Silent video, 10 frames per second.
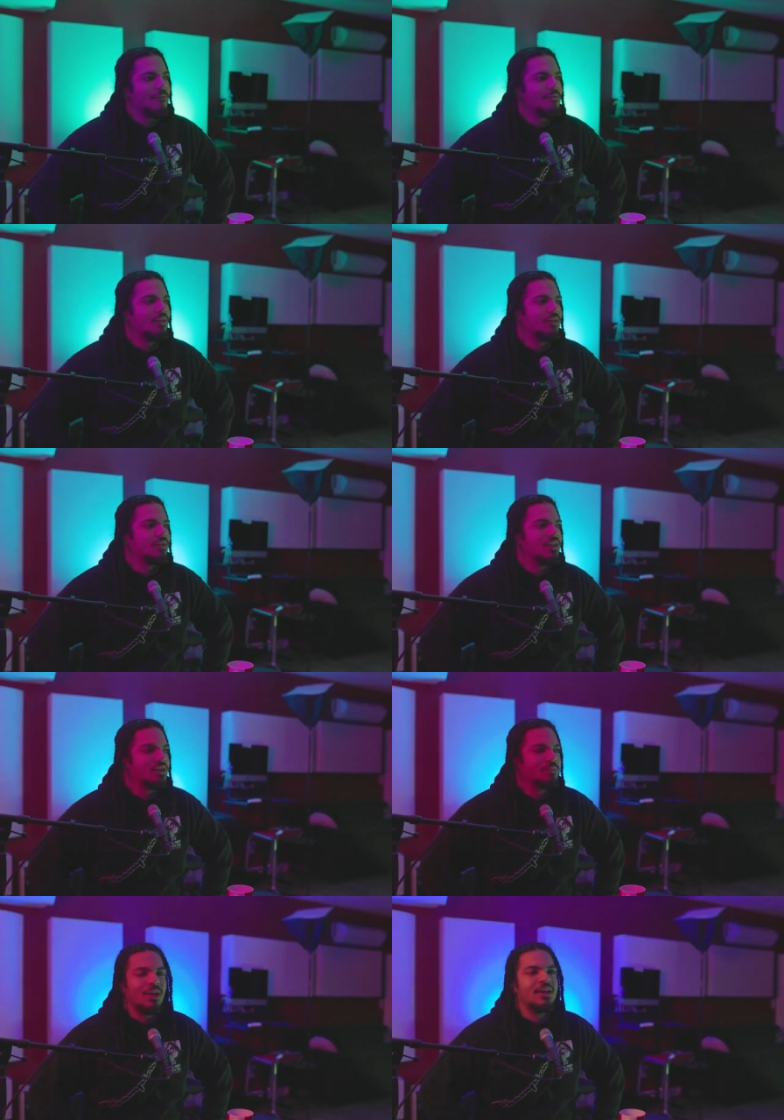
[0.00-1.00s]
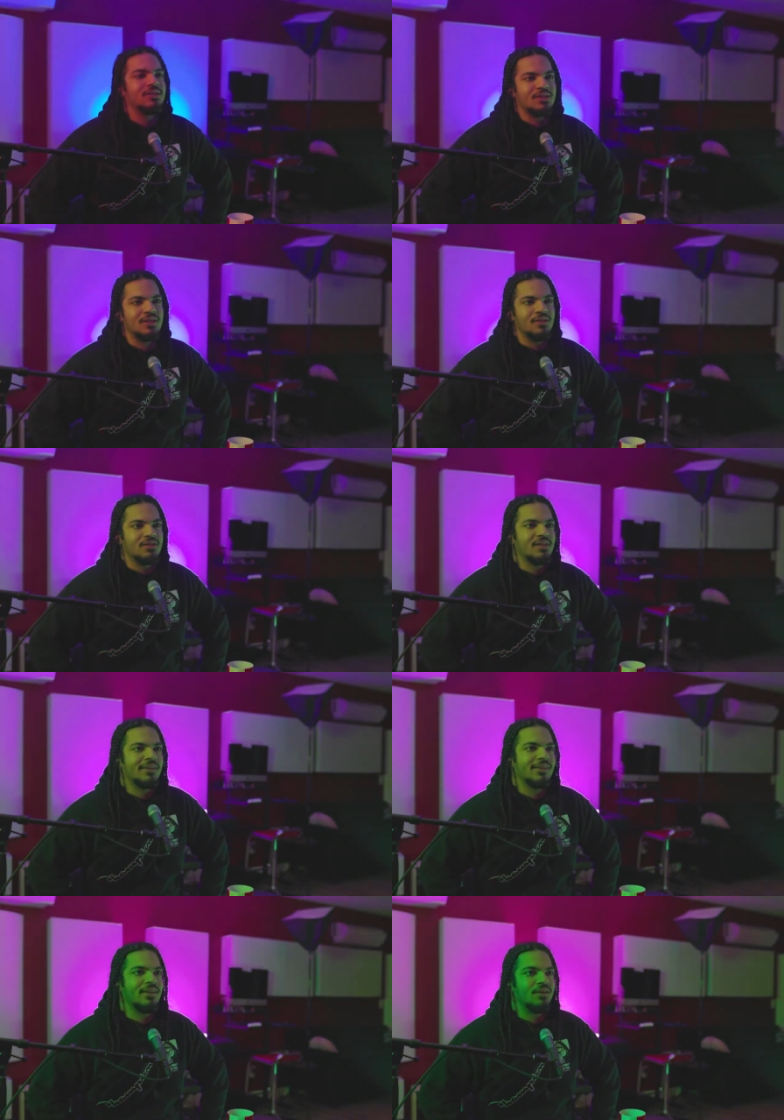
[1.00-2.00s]
you know, it's it's planting seeds.
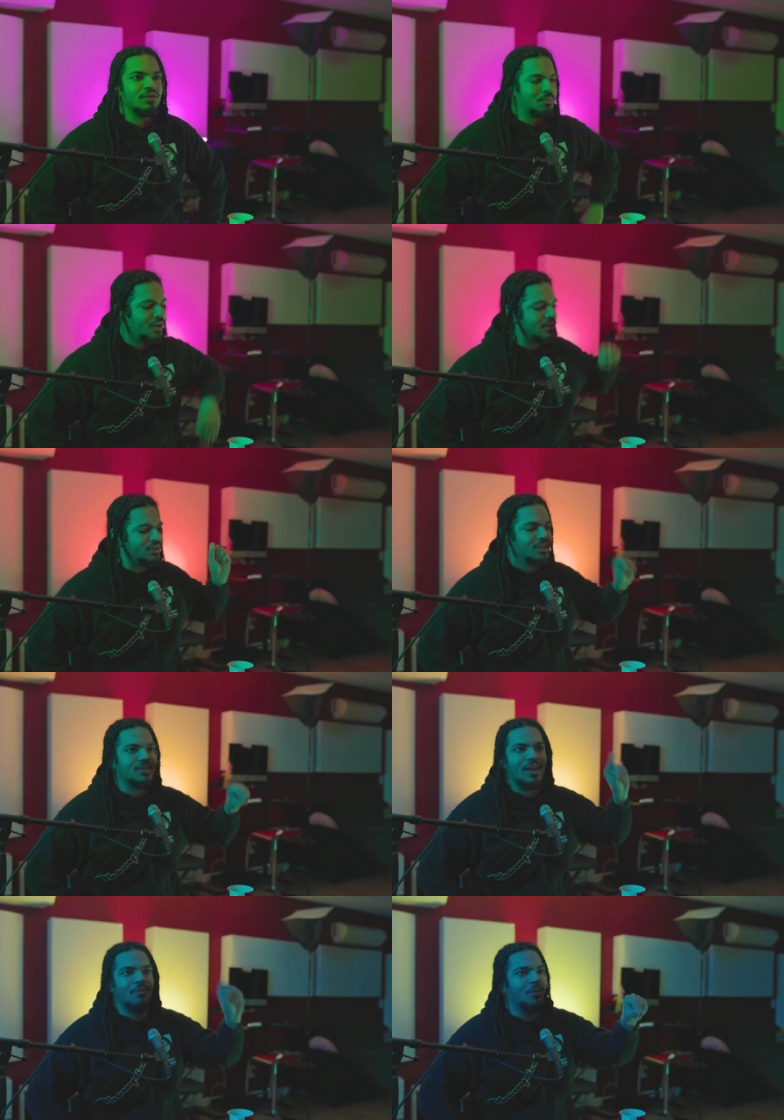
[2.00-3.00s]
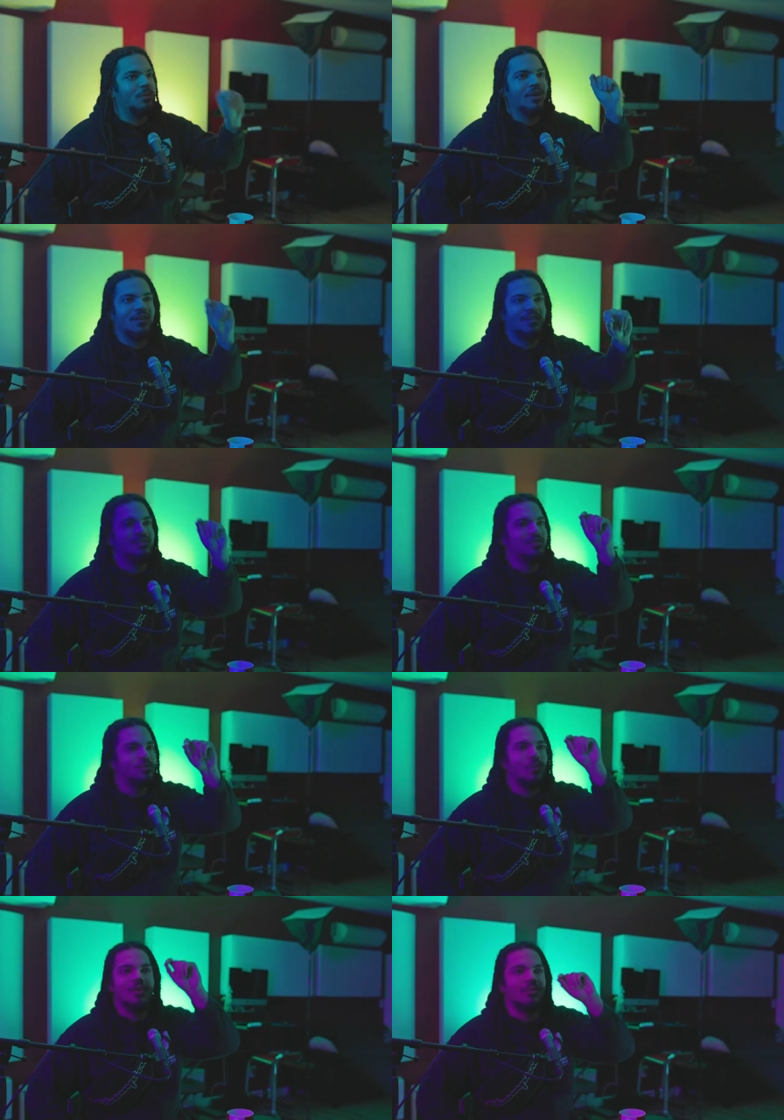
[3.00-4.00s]
Uh-huh. You know, you're just planting seeds everywhere and just
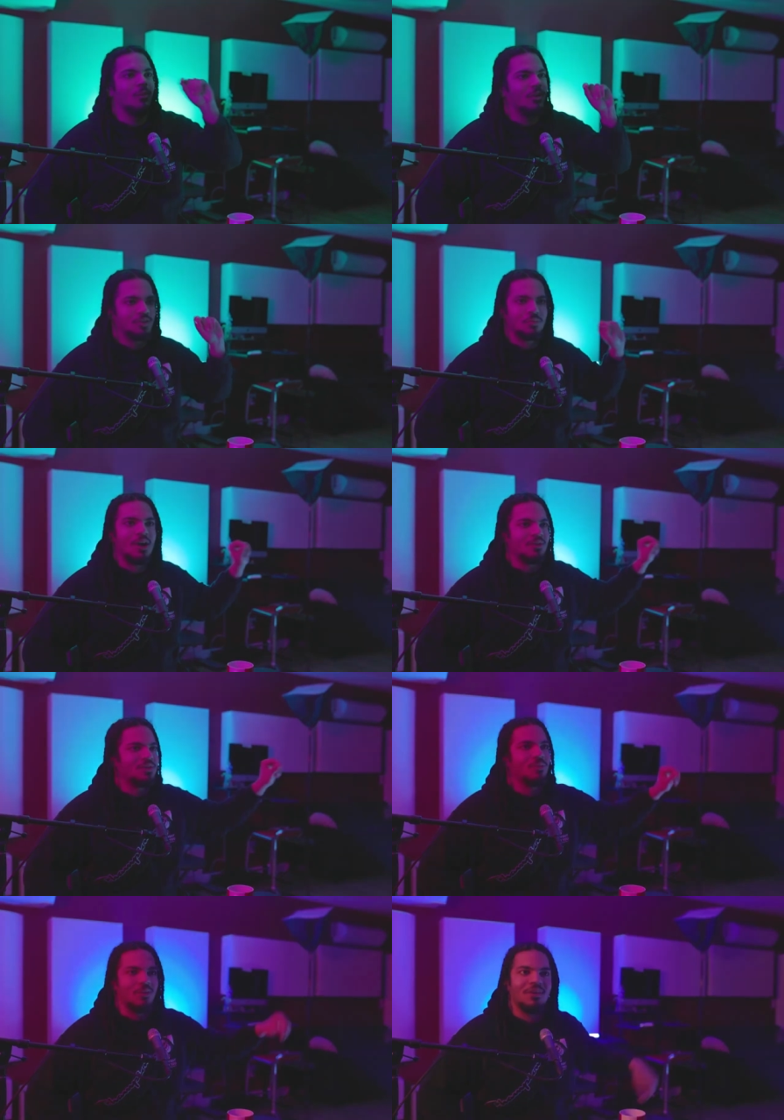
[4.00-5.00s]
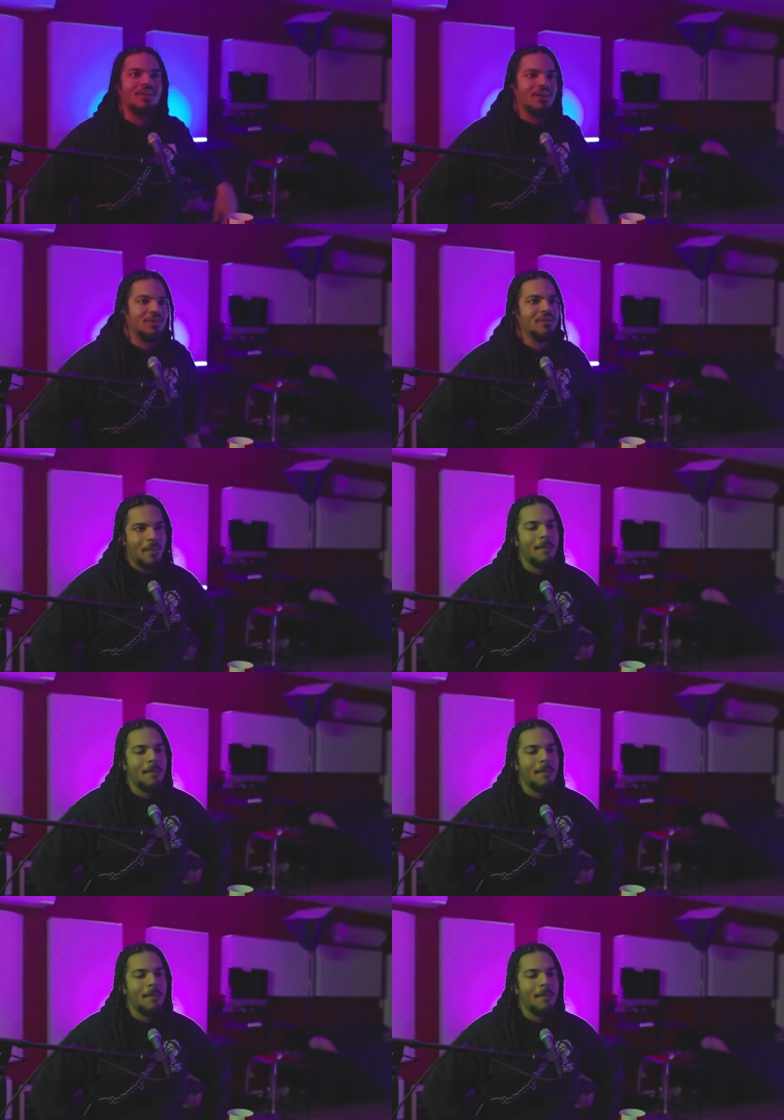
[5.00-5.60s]
waiting for yeah. one to sprout somewhere. You know,